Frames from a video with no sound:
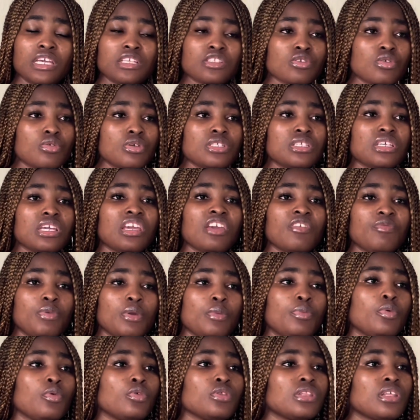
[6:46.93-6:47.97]
it's going to give
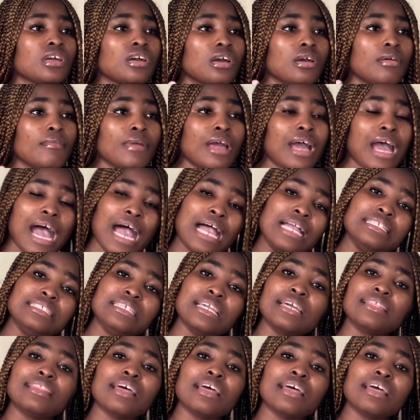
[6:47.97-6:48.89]
people the idea